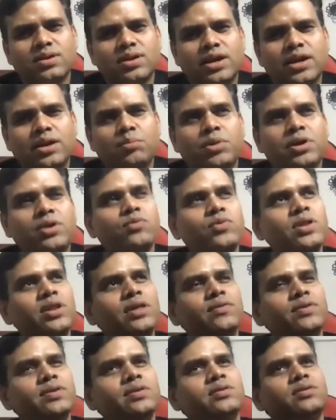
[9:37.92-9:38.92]
right? But we
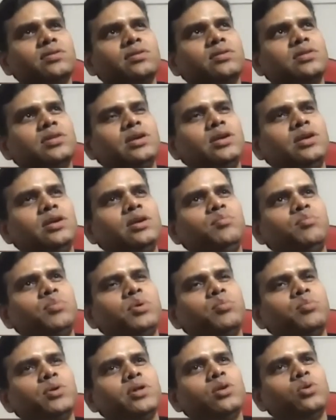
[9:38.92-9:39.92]
never see
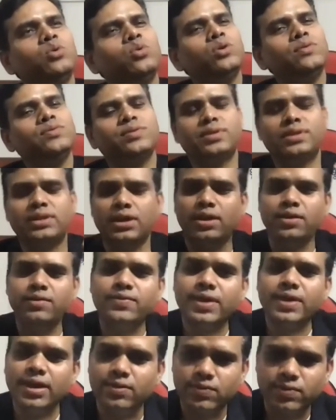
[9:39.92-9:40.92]
people who have
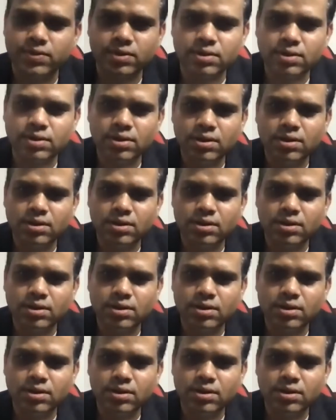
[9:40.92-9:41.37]
saved lives.